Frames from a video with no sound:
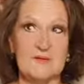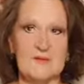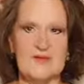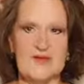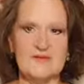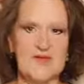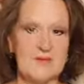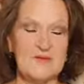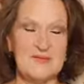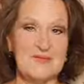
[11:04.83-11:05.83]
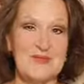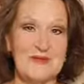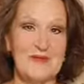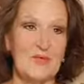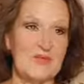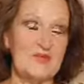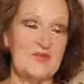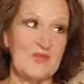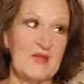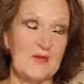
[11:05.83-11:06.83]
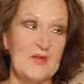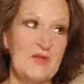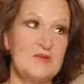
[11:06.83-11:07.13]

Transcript: really have time to and or the desire